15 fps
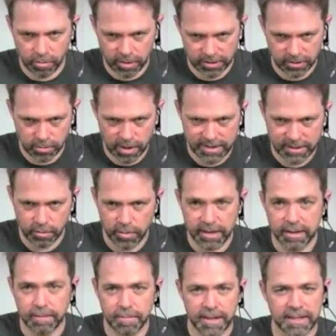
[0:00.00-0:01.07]
once or twice a
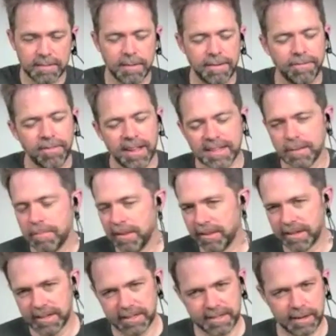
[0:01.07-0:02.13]
week because my
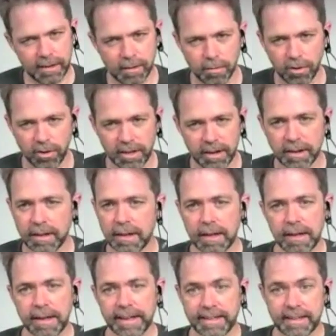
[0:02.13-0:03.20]
flexibility is terrible, and
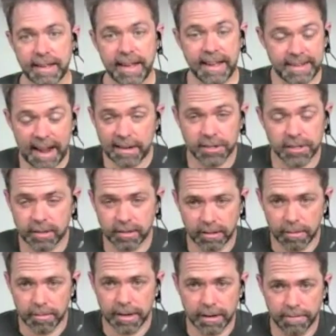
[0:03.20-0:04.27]
it's actually the
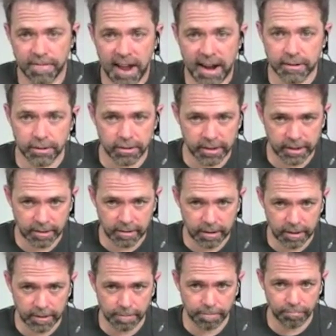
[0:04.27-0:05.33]
limiting factor
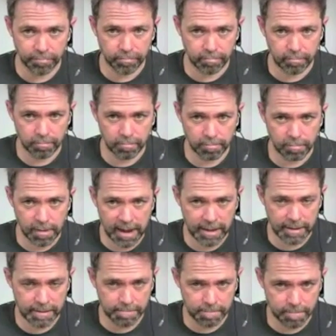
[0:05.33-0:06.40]
in
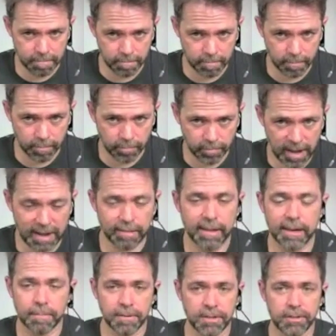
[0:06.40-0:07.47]
my
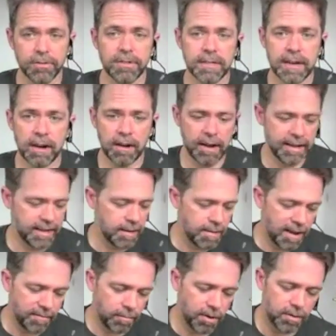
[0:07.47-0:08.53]
athletic pursuits now. I keep
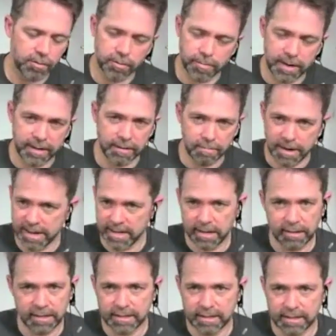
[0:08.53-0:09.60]
having problems with my
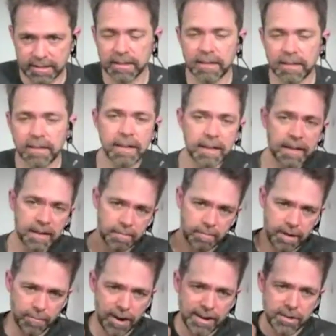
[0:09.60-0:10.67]
Achilles tendon.
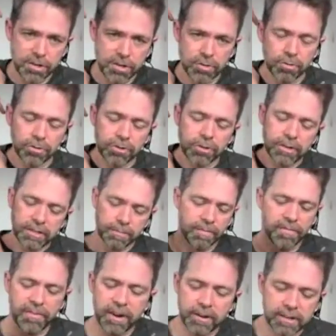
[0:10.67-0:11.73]
My right shoulder is
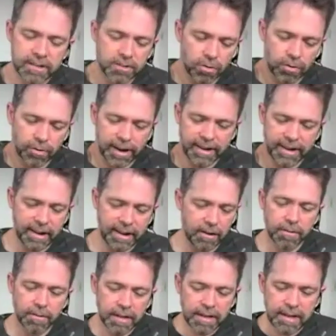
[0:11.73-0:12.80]
very sore right now,